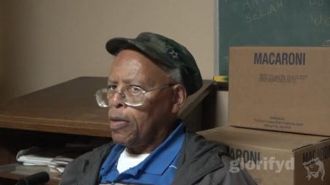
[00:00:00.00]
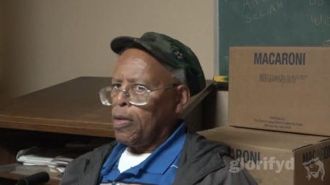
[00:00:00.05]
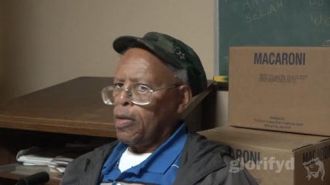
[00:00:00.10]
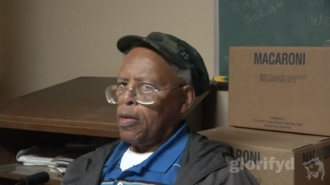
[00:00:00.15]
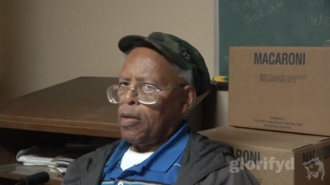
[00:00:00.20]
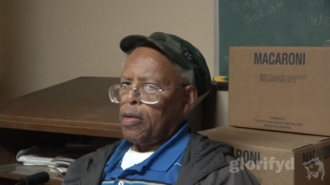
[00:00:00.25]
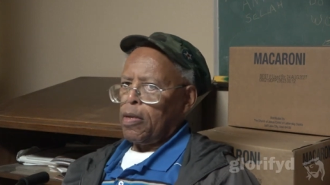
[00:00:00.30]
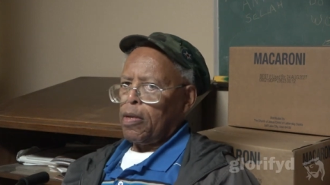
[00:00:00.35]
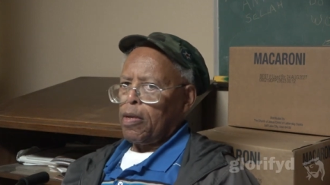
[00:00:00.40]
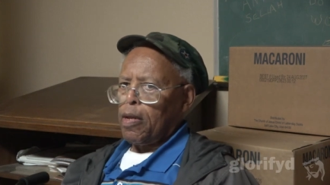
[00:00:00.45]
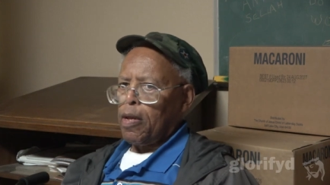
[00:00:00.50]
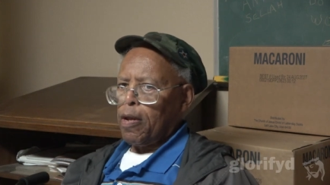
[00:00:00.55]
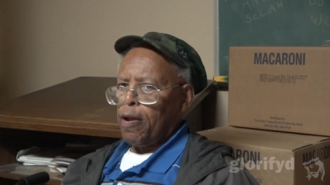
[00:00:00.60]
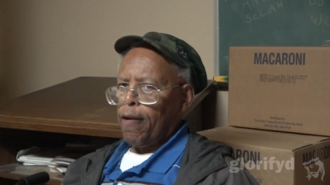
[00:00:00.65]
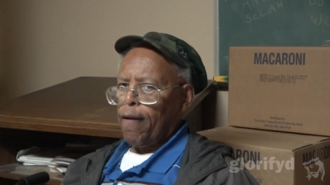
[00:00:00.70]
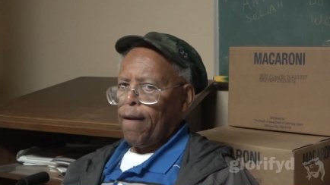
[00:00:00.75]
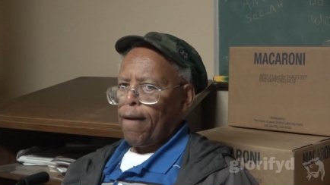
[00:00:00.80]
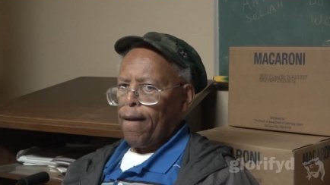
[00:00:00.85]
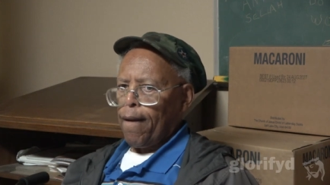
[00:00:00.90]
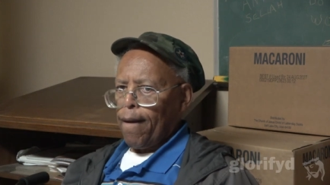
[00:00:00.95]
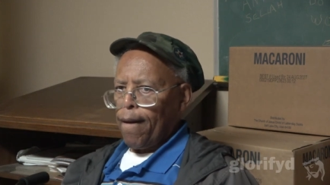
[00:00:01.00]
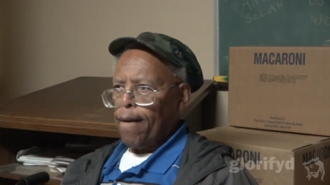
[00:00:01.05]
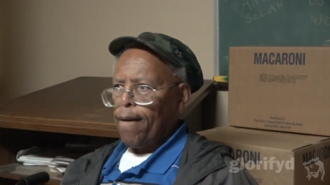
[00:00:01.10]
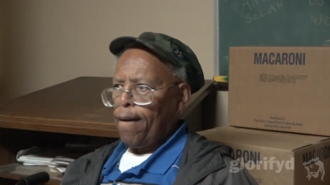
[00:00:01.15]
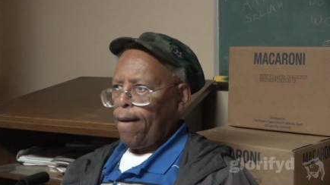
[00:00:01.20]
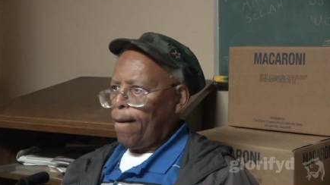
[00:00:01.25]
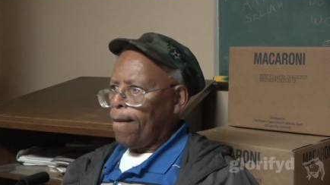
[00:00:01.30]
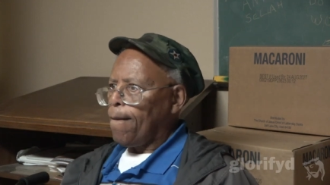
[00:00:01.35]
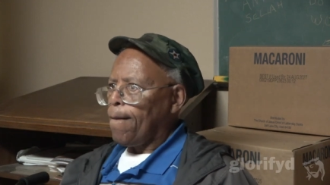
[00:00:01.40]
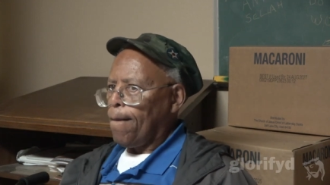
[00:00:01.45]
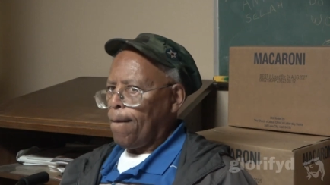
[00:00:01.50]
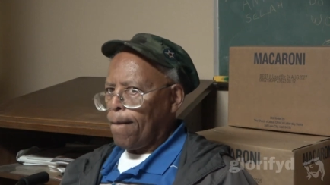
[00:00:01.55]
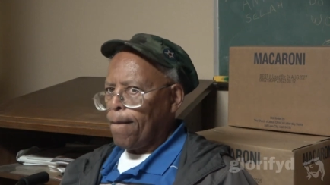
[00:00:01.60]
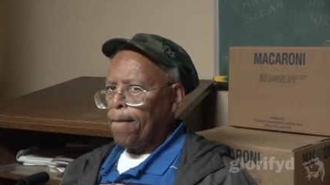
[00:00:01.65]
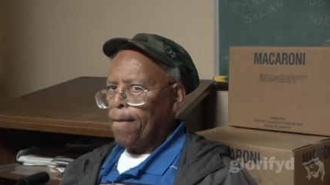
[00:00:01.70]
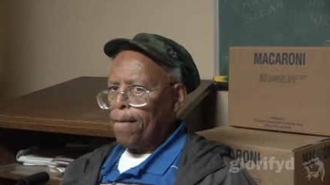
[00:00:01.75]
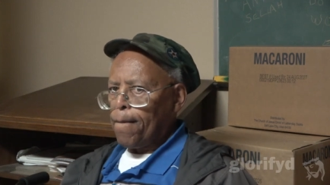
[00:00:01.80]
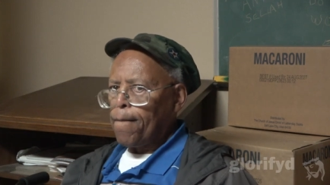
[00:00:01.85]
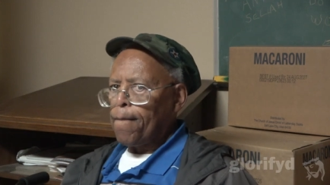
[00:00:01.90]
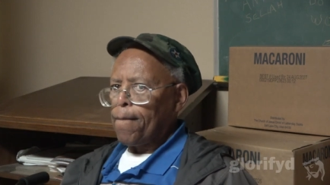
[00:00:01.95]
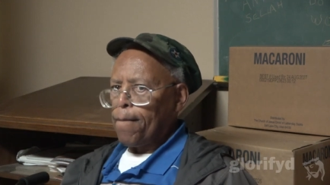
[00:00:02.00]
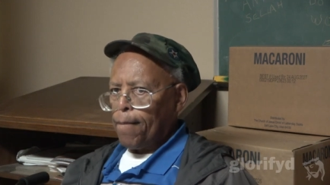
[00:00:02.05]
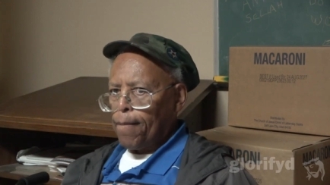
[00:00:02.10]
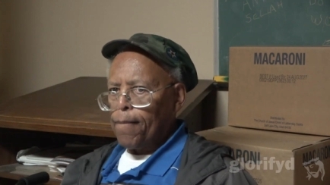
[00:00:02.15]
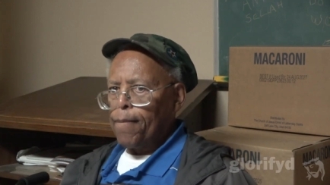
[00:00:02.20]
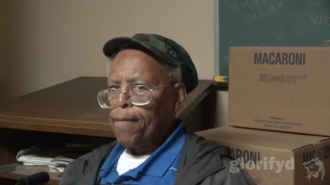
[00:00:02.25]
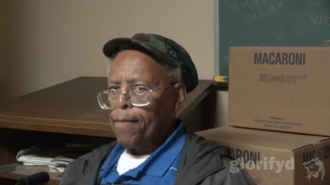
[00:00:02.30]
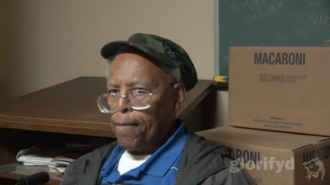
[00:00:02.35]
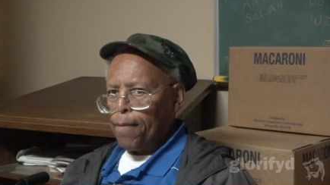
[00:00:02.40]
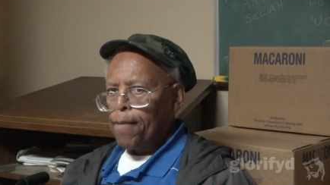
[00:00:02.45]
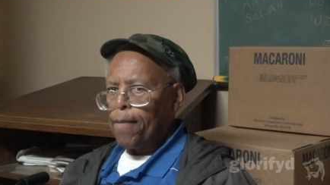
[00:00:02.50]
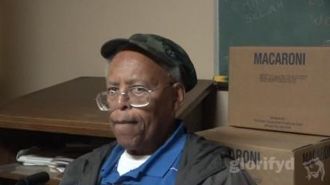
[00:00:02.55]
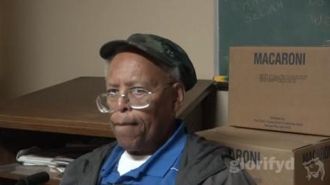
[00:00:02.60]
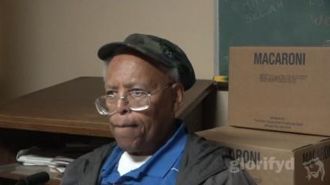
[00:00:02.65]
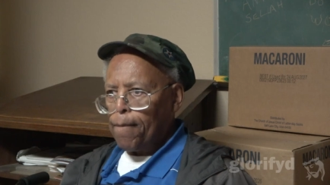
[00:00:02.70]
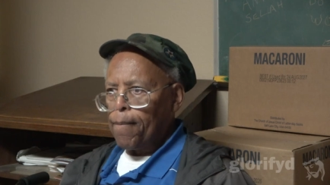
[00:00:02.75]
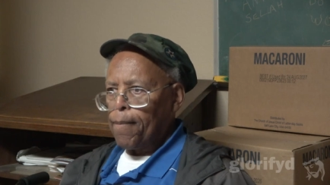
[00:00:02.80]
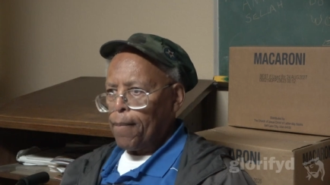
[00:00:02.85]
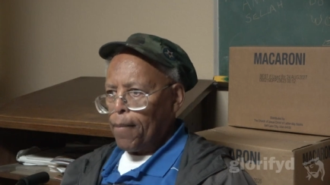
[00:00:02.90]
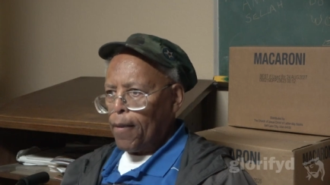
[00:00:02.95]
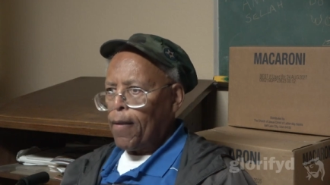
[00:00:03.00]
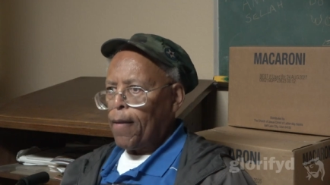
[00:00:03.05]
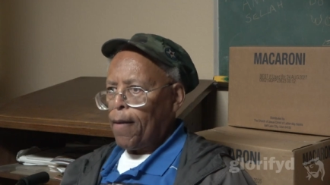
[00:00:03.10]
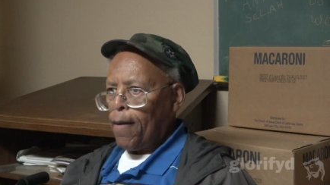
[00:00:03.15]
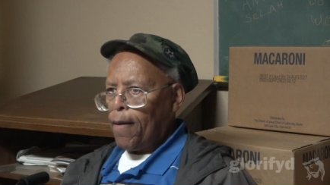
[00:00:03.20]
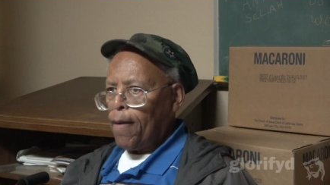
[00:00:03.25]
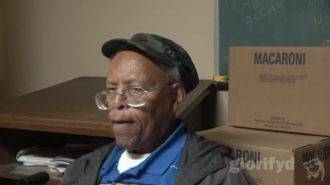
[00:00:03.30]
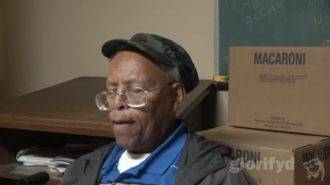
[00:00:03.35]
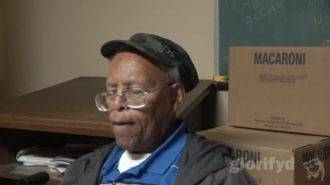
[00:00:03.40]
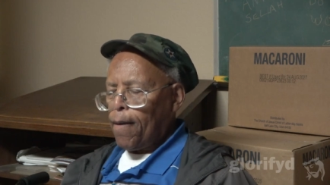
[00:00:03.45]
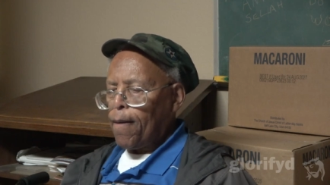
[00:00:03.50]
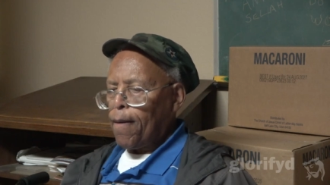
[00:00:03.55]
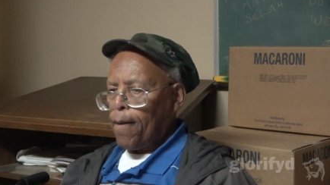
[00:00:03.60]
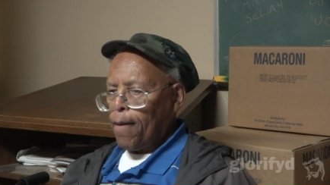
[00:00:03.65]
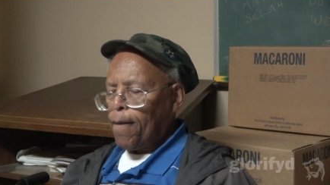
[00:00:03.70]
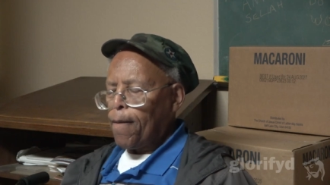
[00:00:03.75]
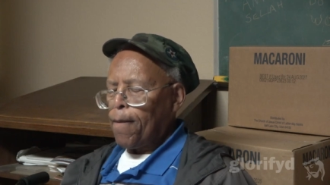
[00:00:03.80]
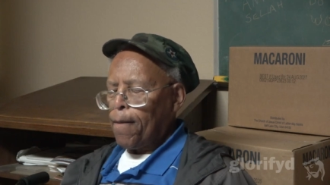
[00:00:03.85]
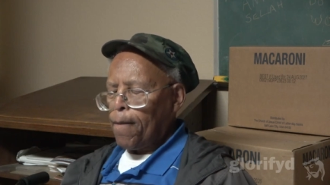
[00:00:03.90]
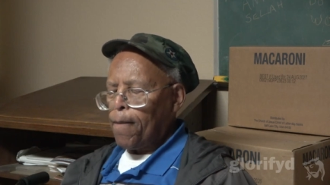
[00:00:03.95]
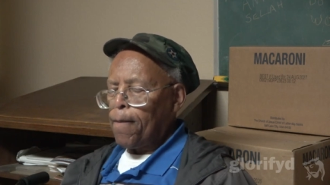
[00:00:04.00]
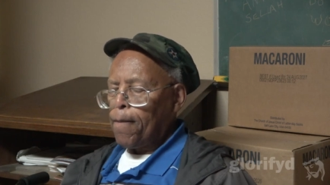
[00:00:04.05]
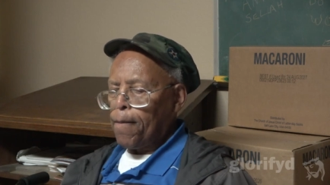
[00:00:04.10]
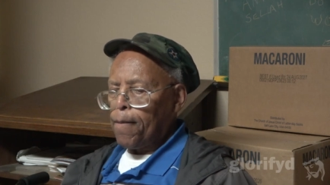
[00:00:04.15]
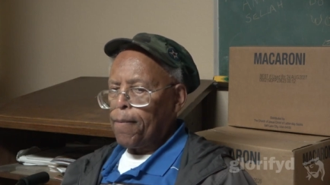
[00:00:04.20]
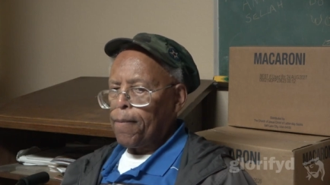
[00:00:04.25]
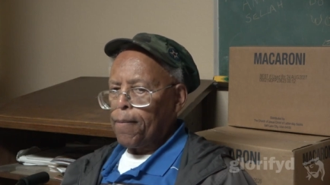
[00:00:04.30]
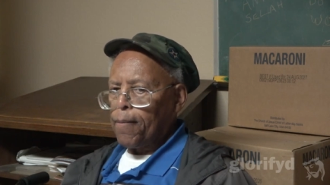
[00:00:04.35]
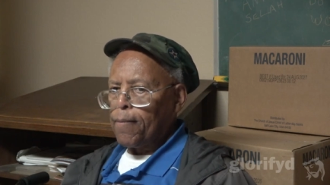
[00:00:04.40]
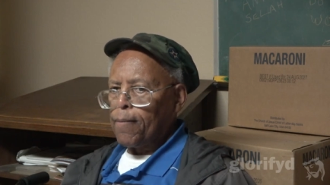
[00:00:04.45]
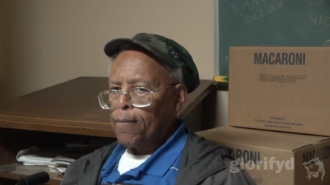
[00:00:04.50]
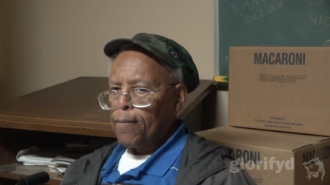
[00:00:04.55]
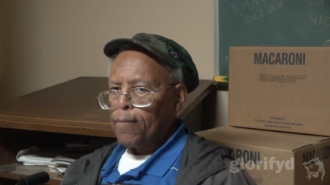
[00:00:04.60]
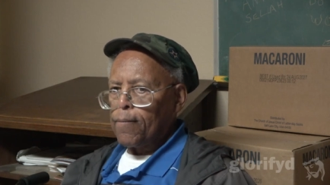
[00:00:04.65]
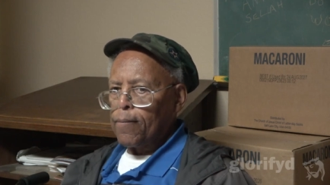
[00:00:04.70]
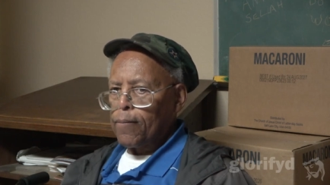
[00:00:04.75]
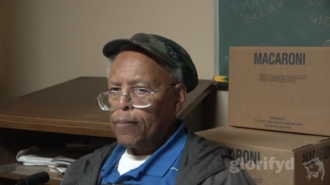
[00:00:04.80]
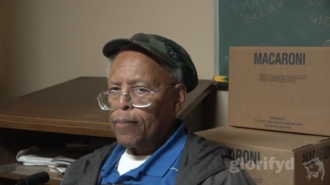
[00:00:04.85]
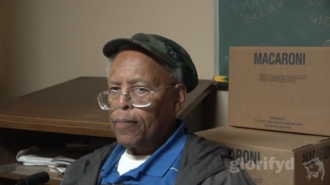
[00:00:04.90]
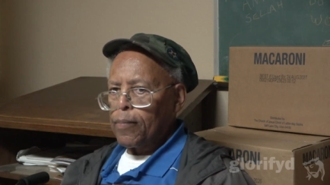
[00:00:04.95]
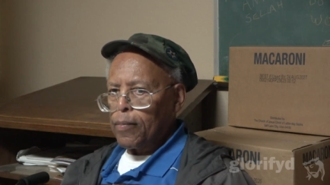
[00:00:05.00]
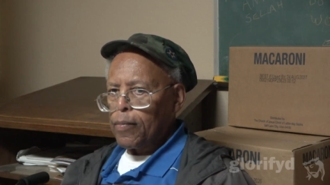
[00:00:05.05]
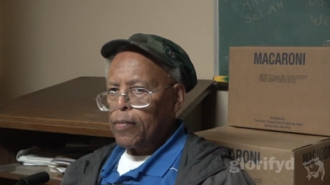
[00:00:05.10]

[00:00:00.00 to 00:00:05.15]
In that new reality, Yeah. The baptizing in water mm-hmm. to represent